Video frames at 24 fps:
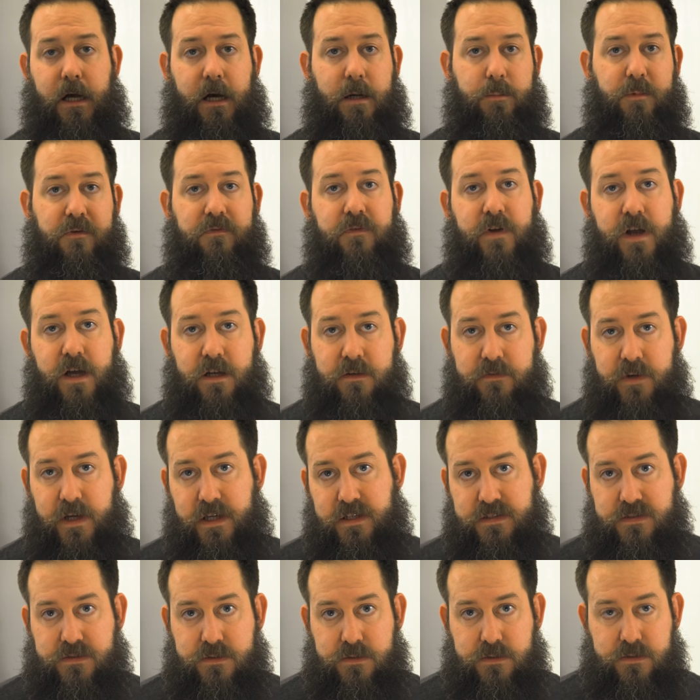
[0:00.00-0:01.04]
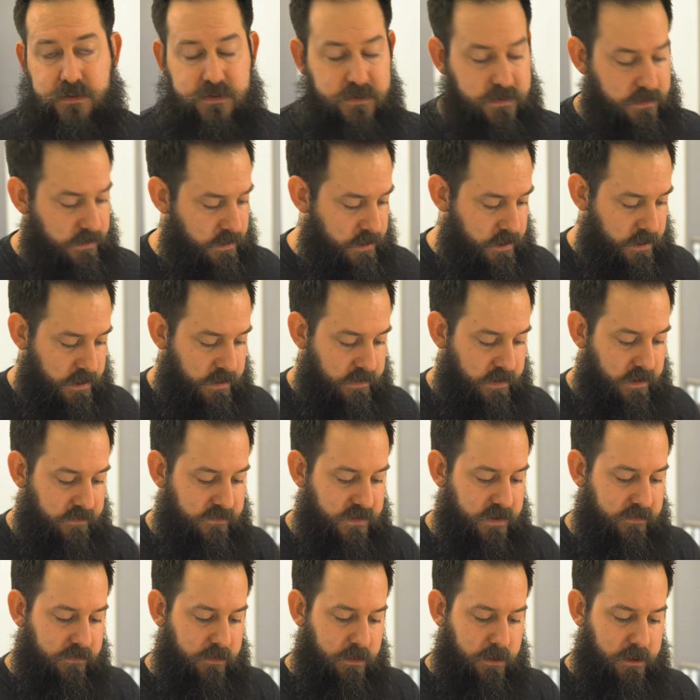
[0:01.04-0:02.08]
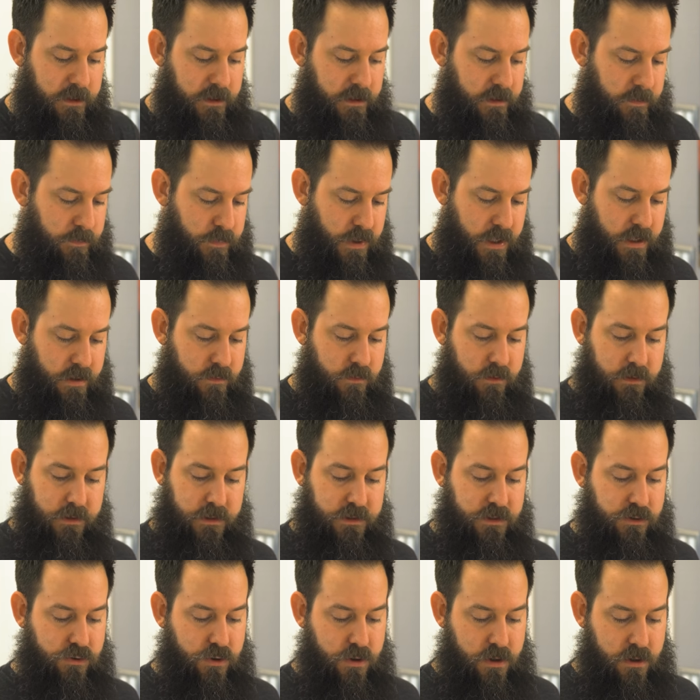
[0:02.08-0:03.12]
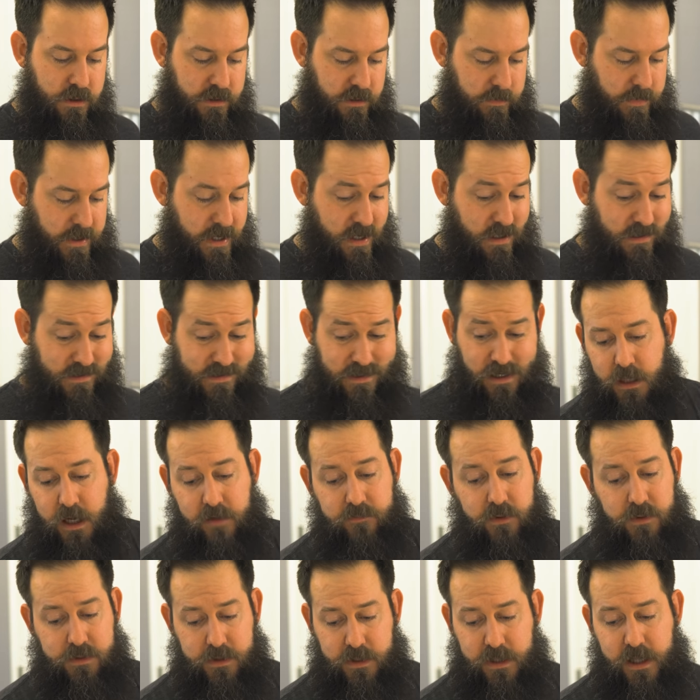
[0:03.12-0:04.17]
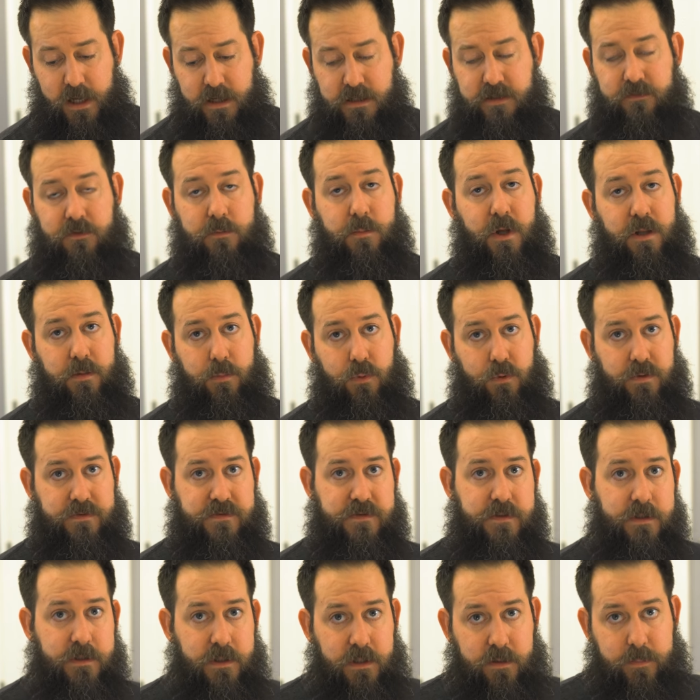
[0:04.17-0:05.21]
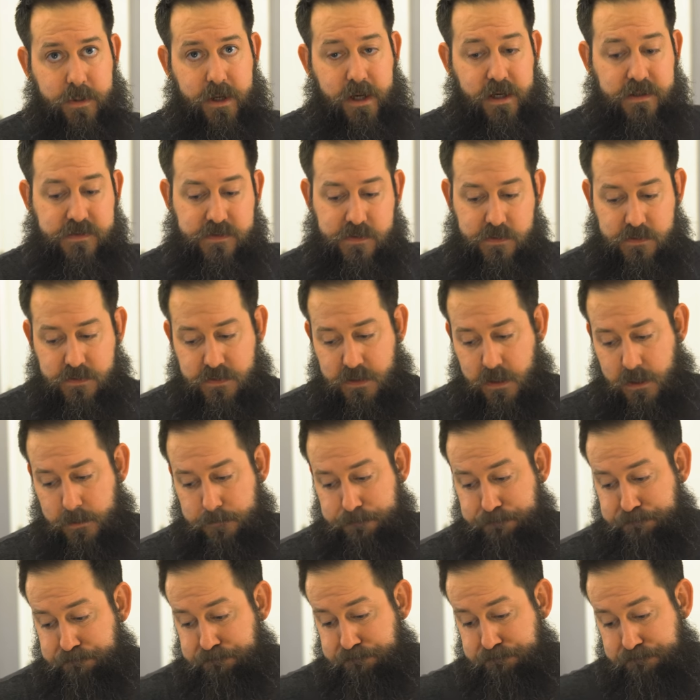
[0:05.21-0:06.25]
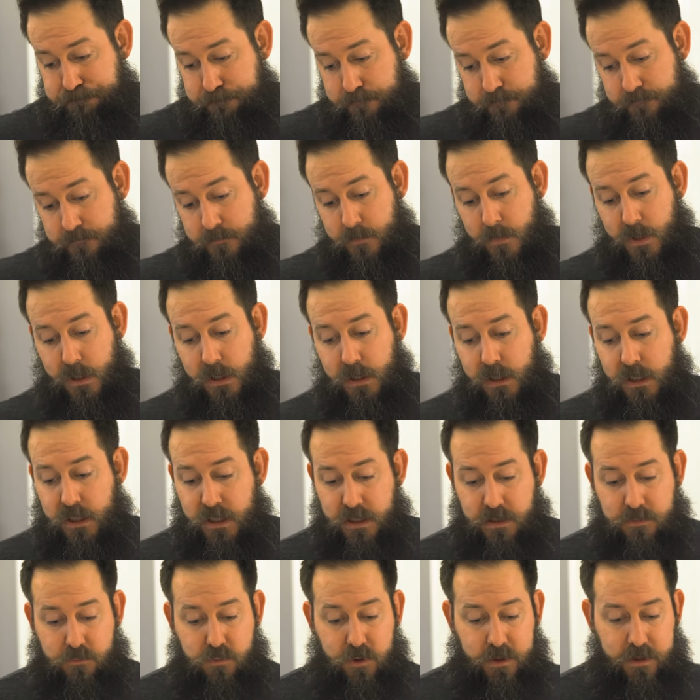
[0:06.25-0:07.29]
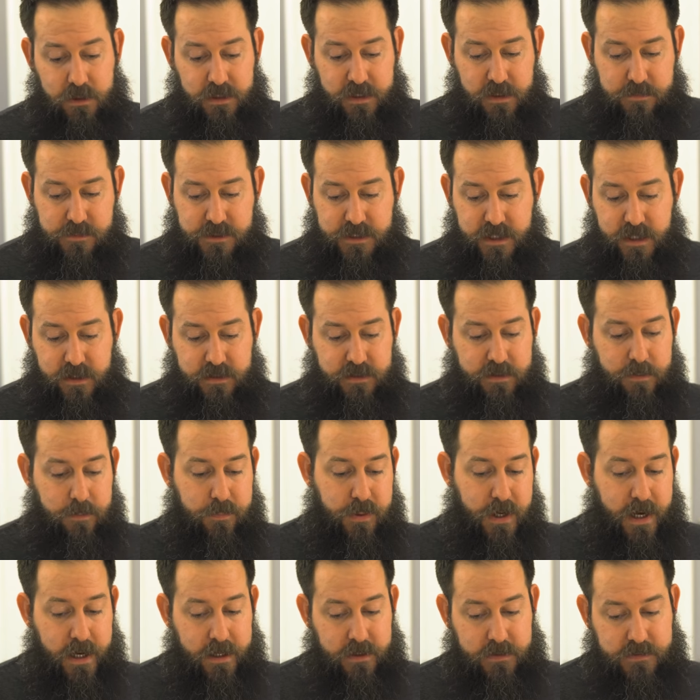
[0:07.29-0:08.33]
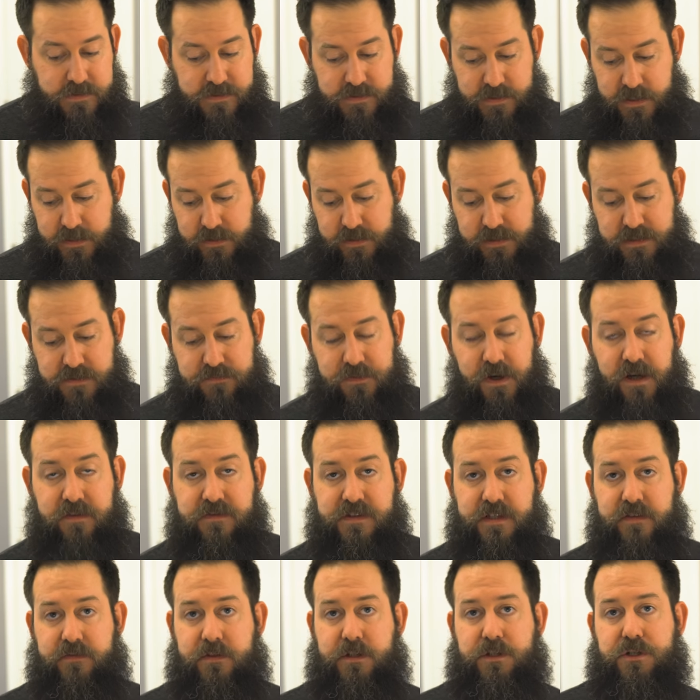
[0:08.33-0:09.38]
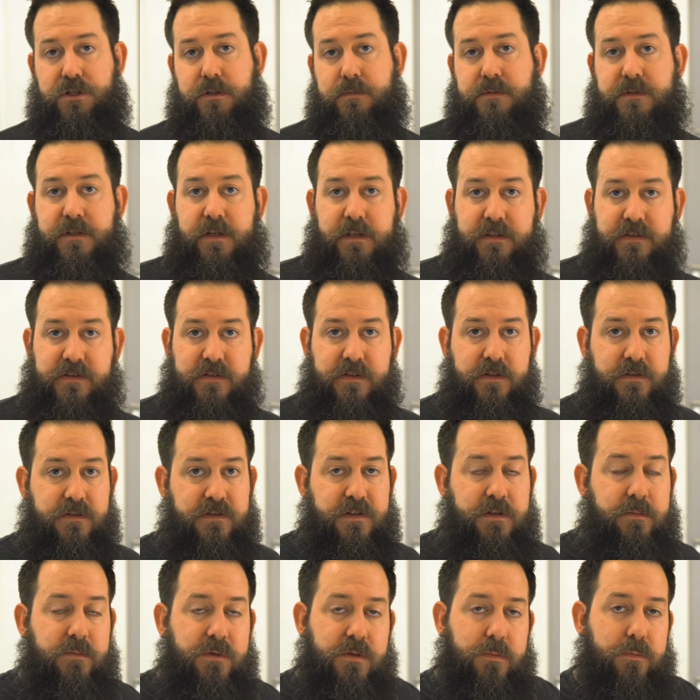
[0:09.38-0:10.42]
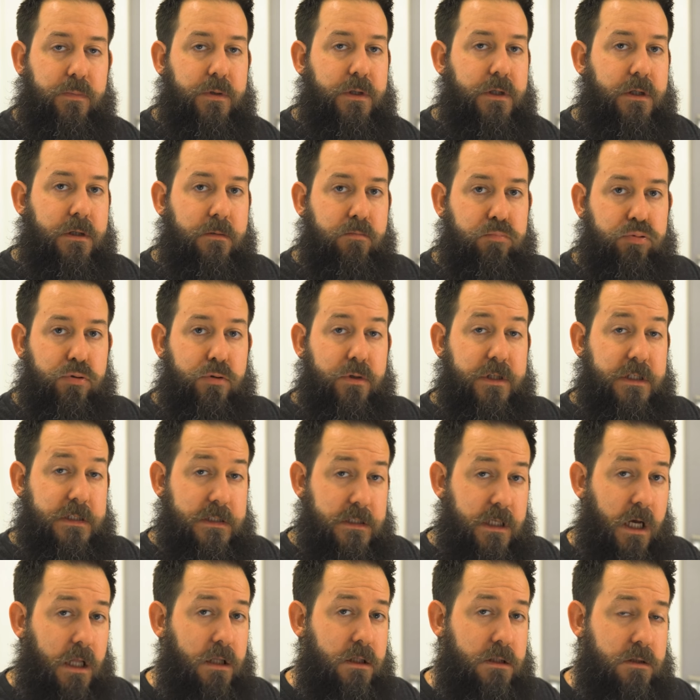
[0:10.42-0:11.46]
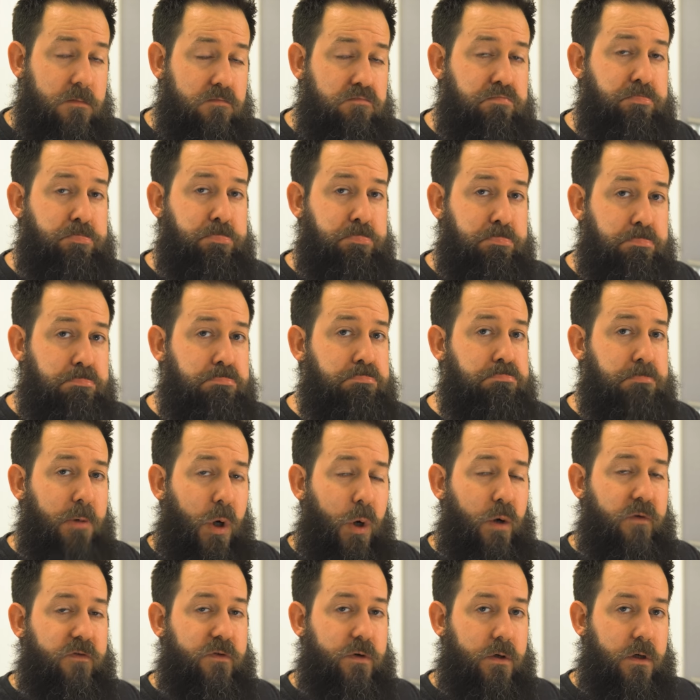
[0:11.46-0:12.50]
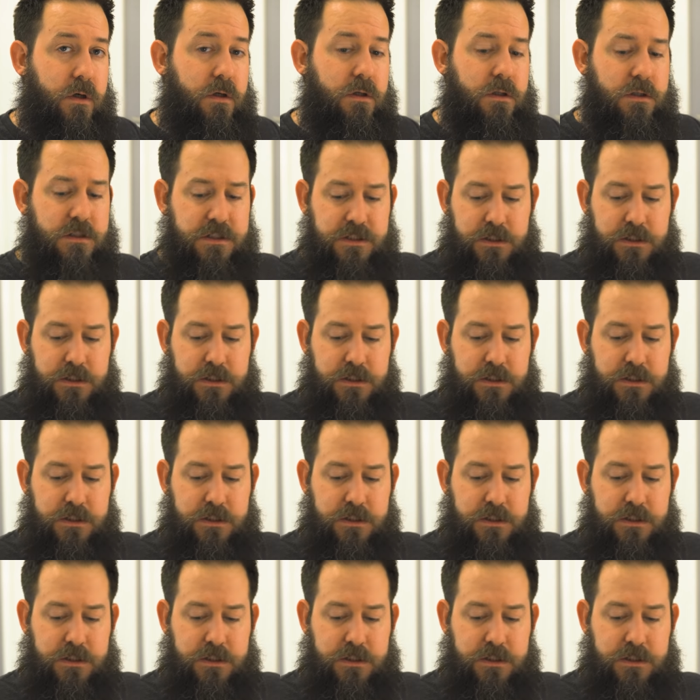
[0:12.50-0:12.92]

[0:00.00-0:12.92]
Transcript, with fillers: I'm a fan of Asus. Uh, they've typically been really strong in the past. I've owned a lot of different motherboards in the past, so really comes down to BIOS, and these 570 chipsets seem to be pretty solid overall,